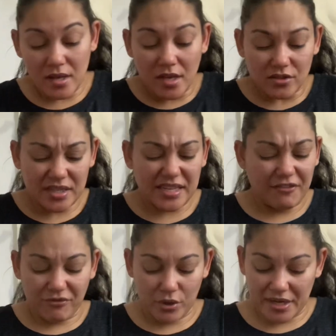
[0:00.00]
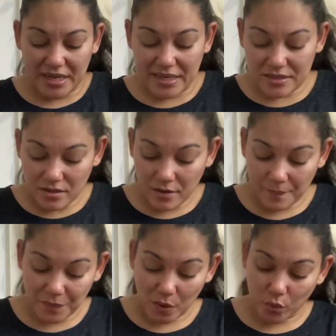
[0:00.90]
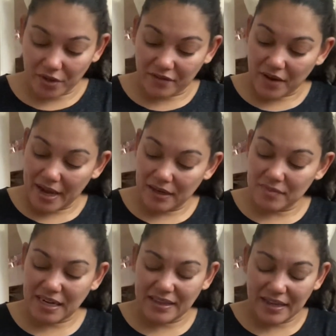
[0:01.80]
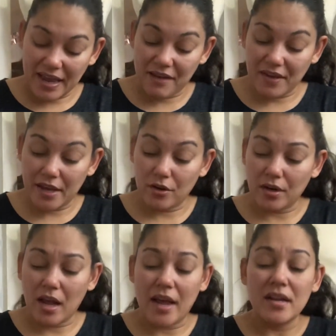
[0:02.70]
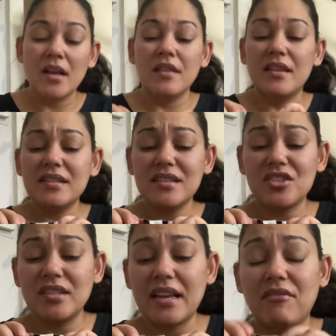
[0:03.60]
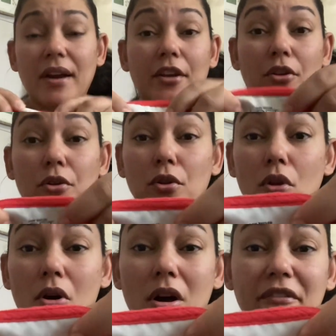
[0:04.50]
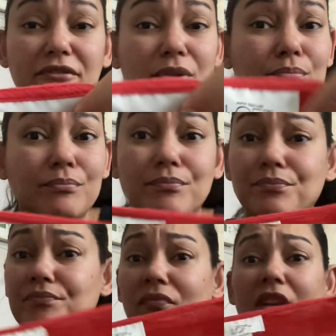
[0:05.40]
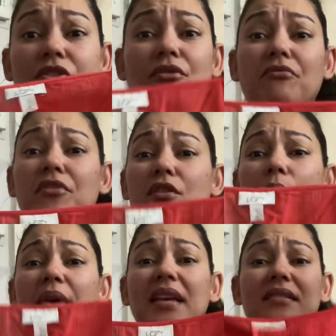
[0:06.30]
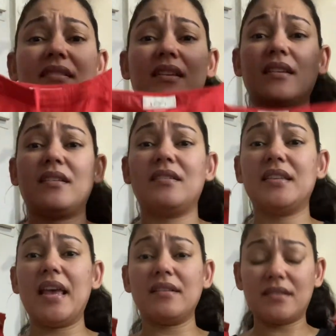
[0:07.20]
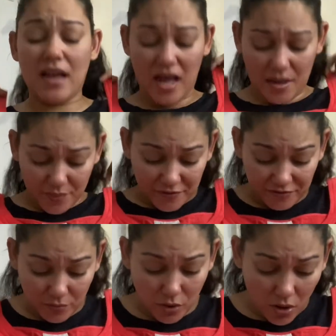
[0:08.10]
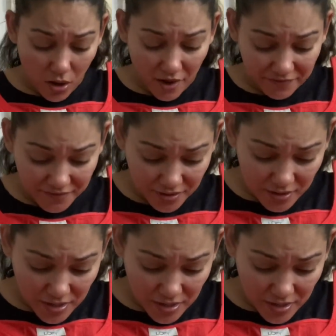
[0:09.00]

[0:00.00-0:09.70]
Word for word: So it's like four days worth of items. And I think I have eight or nine. This is just a regular loft, your real basic tank top from loft